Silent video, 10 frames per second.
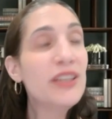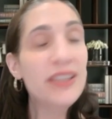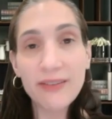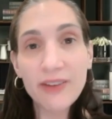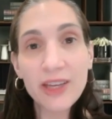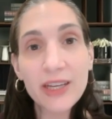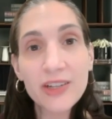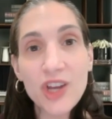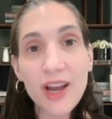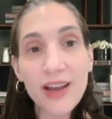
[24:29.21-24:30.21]
giving it a
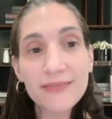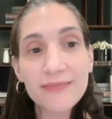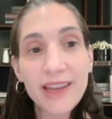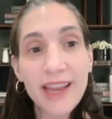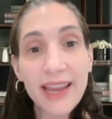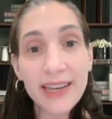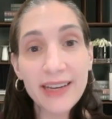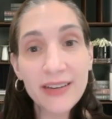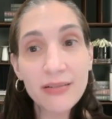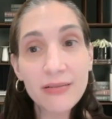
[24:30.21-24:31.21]
shot.
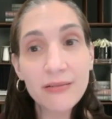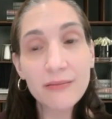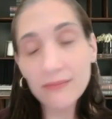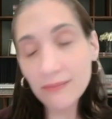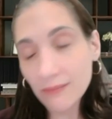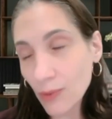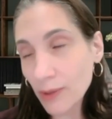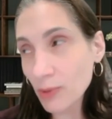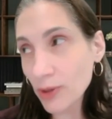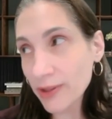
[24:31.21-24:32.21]
And
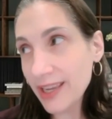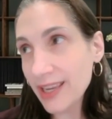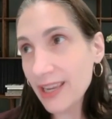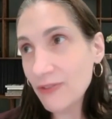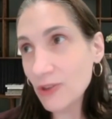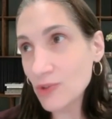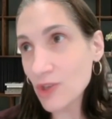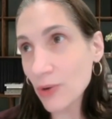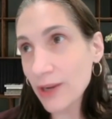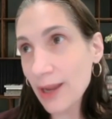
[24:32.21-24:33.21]
one more thing, if you
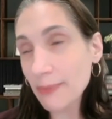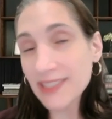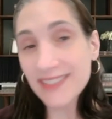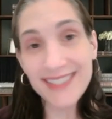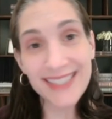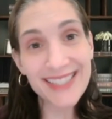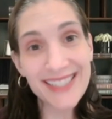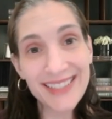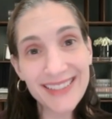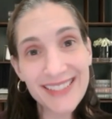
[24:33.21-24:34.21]
don't happen to
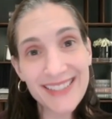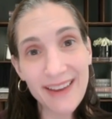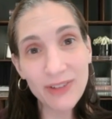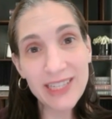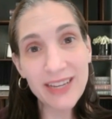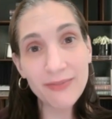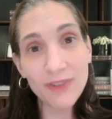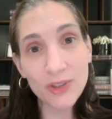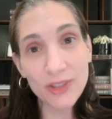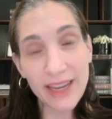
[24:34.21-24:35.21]
succeed at this every day of
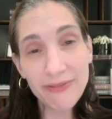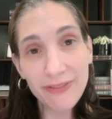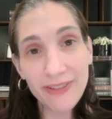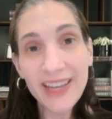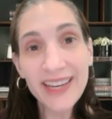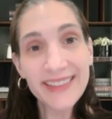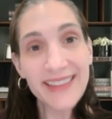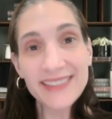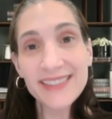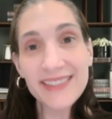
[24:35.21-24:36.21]
your life,
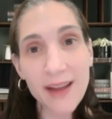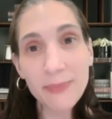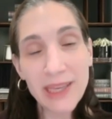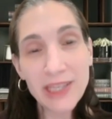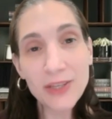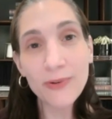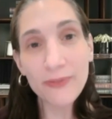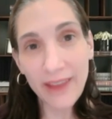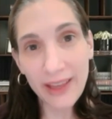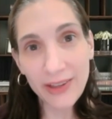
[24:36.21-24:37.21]
that does not make you a
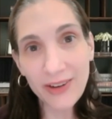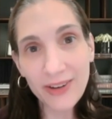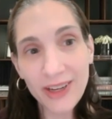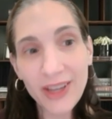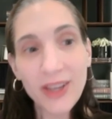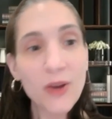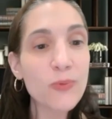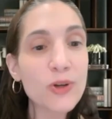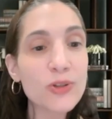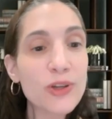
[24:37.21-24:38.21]
failure.
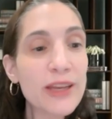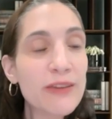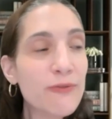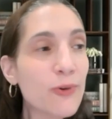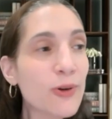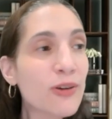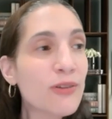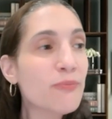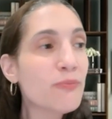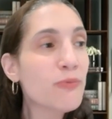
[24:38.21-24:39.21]
We're looking
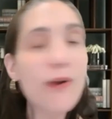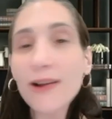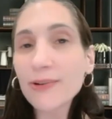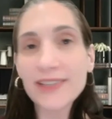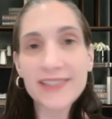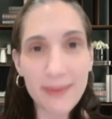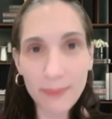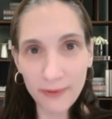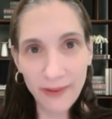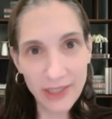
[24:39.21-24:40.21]
for progress, not
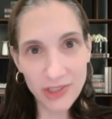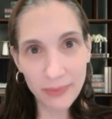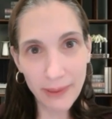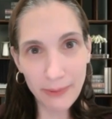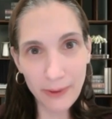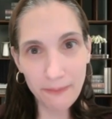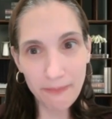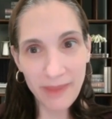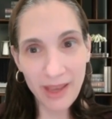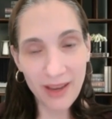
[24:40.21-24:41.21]
perfection, people.
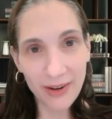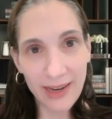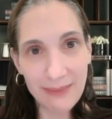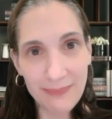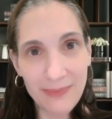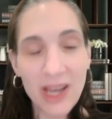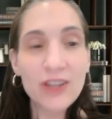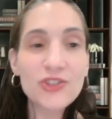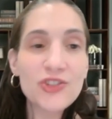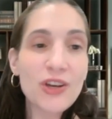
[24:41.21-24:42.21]
All right.
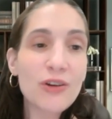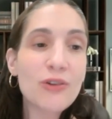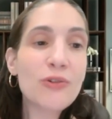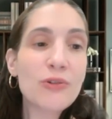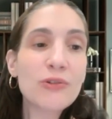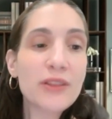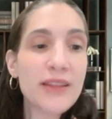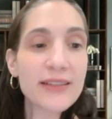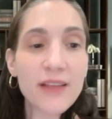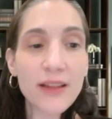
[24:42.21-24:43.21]
So
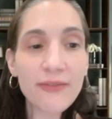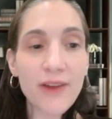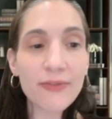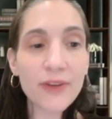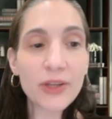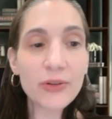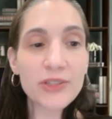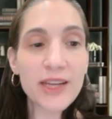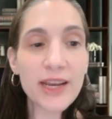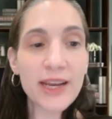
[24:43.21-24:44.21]
that's all I've got for you
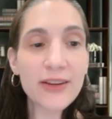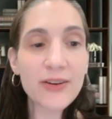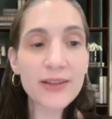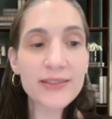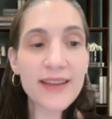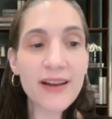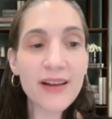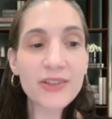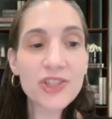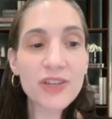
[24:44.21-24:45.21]
today here on
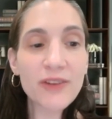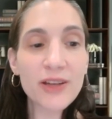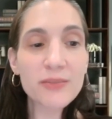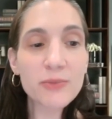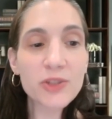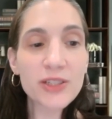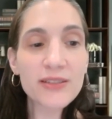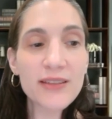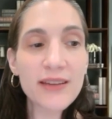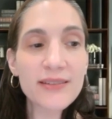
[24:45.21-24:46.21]
Psychology of Customer
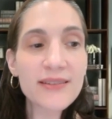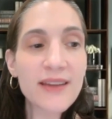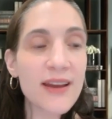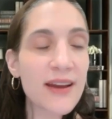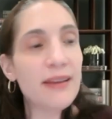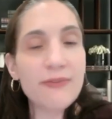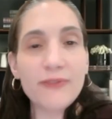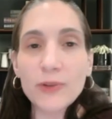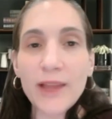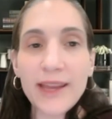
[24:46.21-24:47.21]
Success.
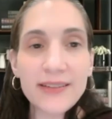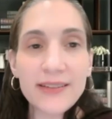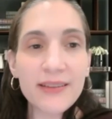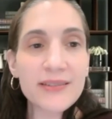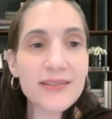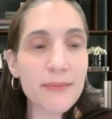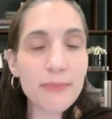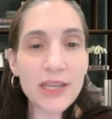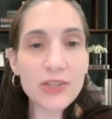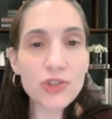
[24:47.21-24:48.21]
If you liked this,
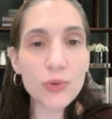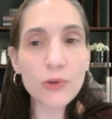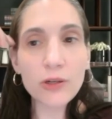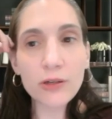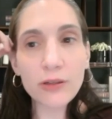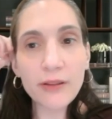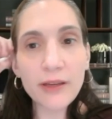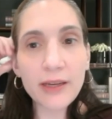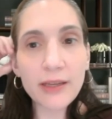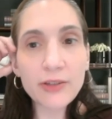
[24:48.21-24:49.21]
make sure
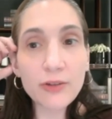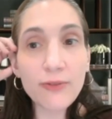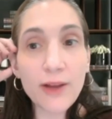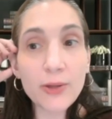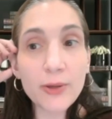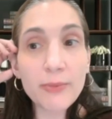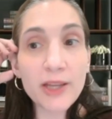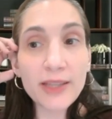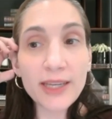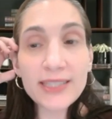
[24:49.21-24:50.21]
that you're following me
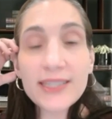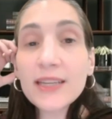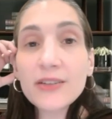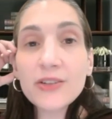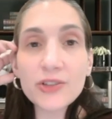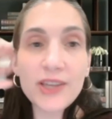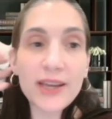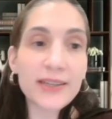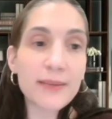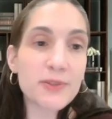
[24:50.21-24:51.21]
on LinkedIn, you're
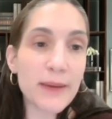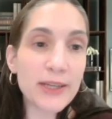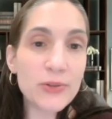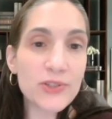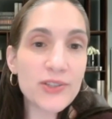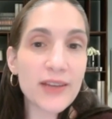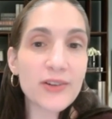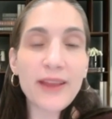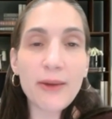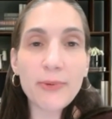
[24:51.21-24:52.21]
signed up to my
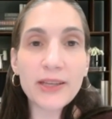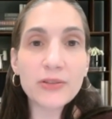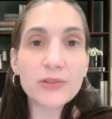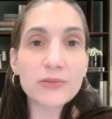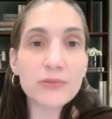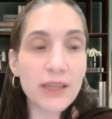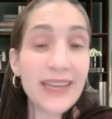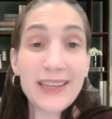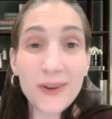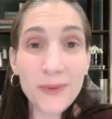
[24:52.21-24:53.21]
newsletter. That way you'll
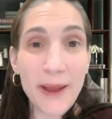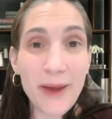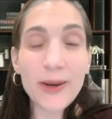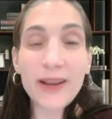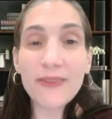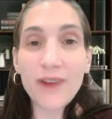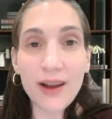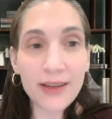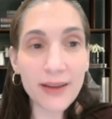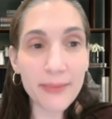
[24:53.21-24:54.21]
hear about what I've
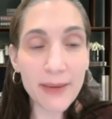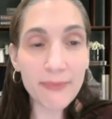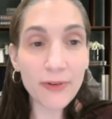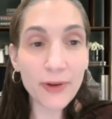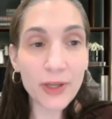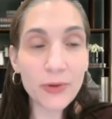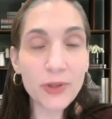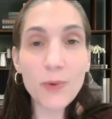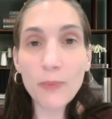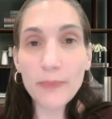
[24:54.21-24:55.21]
got coming up for you.
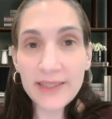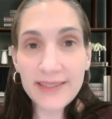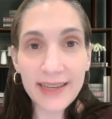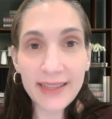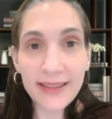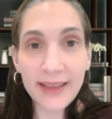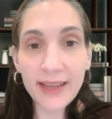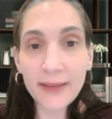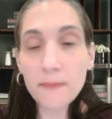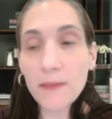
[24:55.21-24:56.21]
You won't miss
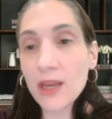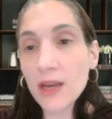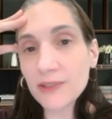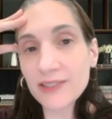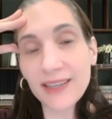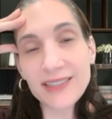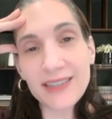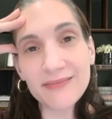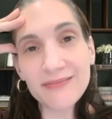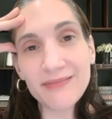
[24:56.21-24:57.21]
anything because
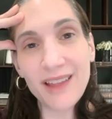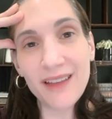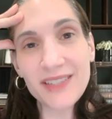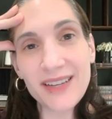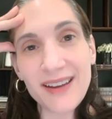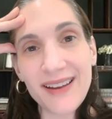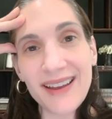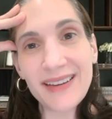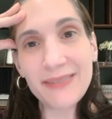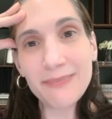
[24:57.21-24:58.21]
LinkedIn loves to
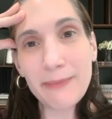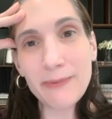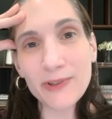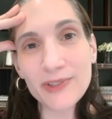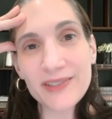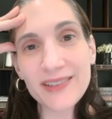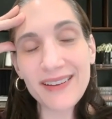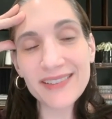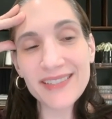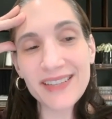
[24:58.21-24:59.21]
hide people's
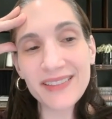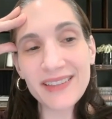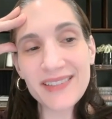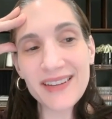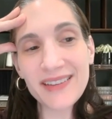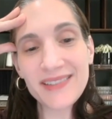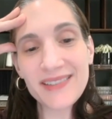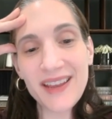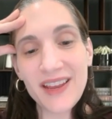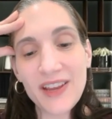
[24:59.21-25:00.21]
content these
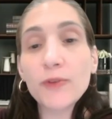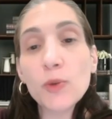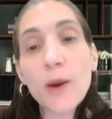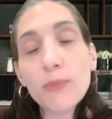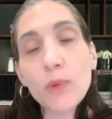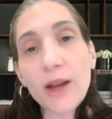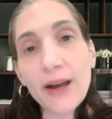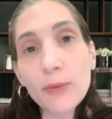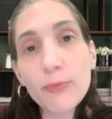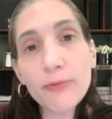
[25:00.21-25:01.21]
days. If you want more
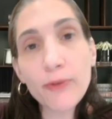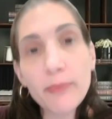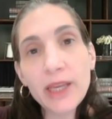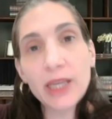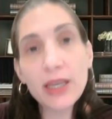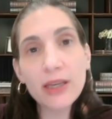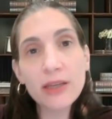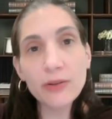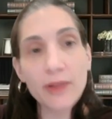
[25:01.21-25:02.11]
help from me, you